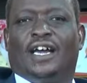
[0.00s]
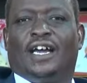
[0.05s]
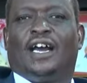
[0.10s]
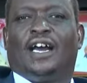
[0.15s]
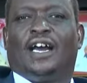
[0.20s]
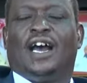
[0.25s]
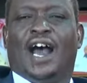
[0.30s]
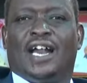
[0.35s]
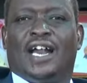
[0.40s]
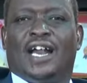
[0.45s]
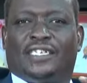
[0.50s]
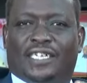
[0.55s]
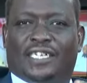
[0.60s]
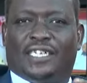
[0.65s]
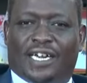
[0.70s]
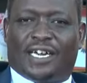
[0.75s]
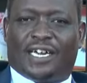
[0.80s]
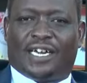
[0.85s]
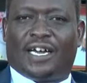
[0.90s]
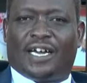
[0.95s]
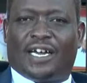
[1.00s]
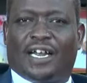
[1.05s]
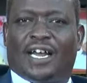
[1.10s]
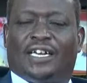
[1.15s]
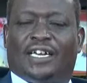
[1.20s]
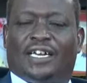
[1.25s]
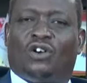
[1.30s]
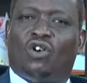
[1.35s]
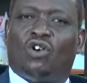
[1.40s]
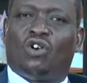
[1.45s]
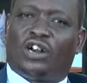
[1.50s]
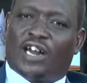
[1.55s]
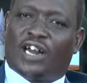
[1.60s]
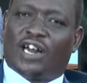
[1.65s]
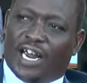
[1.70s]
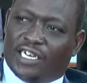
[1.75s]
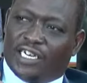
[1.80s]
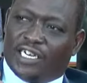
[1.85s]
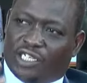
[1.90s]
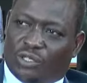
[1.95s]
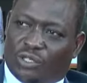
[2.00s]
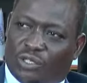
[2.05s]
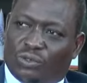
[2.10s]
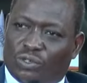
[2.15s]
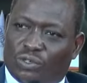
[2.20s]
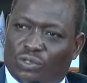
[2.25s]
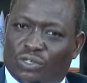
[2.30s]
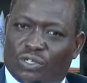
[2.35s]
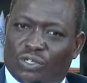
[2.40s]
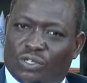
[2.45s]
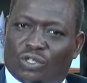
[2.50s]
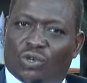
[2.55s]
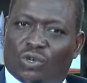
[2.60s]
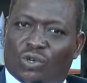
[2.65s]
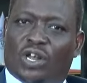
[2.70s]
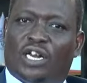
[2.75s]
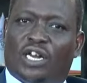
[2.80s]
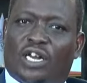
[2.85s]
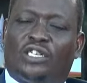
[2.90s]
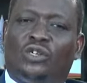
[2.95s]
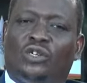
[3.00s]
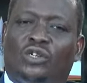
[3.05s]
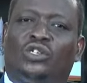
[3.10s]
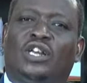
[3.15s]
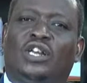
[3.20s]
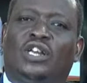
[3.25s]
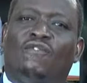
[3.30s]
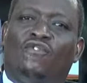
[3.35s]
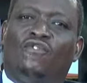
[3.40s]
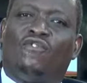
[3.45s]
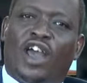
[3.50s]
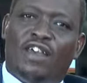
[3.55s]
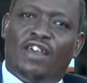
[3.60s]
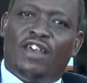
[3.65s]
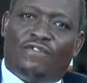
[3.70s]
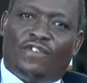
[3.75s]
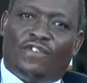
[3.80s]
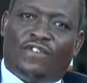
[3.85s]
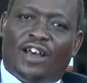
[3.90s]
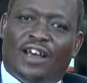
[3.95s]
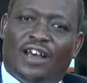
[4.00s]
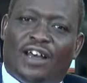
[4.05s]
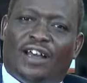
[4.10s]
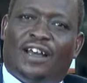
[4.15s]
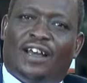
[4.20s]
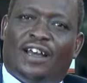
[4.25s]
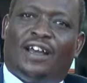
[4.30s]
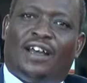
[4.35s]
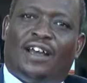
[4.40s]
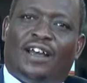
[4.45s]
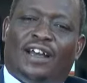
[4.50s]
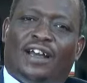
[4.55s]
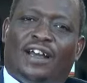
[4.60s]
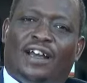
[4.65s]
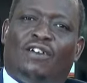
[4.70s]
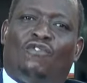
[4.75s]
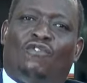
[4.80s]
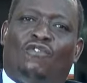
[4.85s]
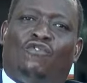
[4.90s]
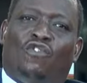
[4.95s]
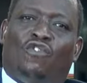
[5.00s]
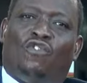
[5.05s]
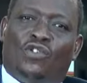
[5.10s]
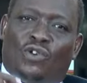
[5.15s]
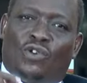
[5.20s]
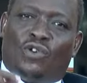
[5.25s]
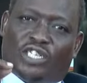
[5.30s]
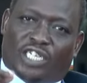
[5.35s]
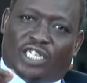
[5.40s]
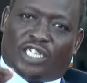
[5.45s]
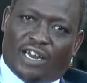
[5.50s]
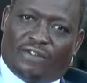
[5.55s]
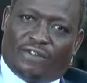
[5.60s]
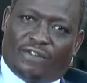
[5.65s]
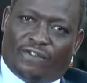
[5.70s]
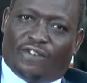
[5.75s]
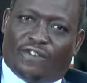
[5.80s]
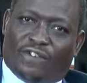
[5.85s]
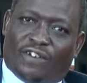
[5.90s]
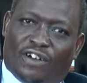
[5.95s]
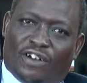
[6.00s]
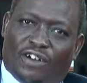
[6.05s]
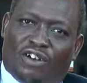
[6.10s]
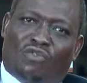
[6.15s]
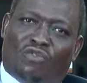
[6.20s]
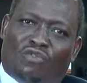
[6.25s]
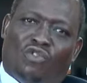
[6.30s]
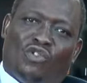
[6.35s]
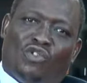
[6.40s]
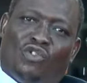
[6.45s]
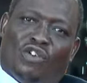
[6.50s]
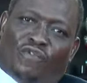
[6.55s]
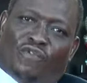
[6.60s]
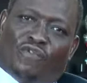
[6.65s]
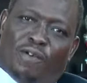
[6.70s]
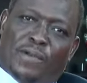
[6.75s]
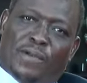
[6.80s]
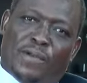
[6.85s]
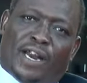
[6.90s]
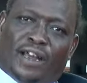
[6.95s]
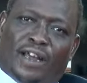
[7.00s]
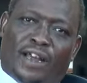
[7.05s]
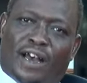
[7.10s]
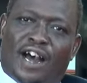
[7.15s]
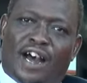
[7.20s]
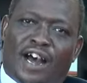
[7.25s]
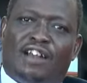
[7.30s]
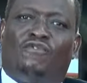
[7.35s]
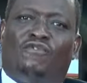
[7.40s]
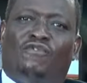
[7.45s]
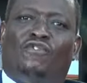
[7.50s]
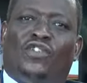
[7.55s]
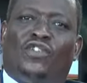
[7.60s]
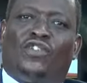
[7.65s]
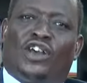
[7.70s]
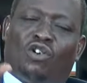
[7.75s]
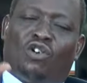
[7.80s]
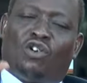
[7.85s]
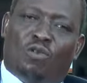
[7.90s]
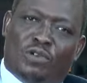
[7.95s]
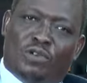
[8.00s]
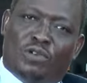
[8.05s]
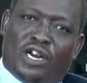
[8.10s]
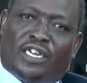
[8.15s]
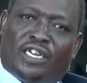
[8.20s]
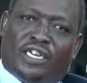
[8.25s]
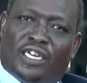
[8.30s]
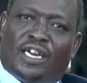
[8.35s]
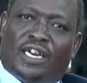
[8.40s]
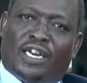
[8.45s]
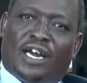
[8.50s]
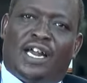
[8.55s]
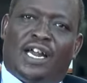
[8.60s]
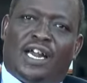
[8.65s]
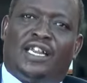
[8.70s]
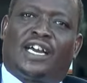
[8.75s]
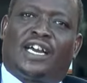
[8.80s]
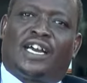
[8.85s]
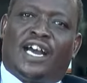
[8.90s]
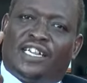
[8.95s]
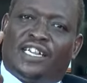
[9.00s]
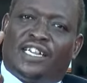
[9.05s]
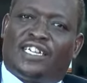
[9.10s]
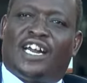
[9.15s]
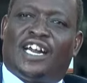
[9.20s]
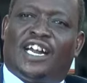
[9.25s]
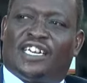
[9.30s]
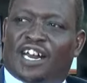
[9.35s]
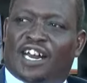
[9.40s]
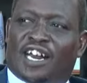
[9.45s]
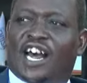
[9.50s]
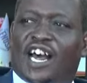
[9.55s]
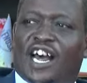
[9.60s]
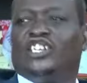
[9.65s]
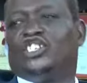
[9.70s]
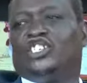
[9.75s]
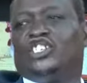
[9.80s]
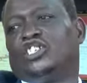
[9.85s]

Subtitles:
and seek that God guides you so that you survive for yourself, for your family, and for the community and the country at large.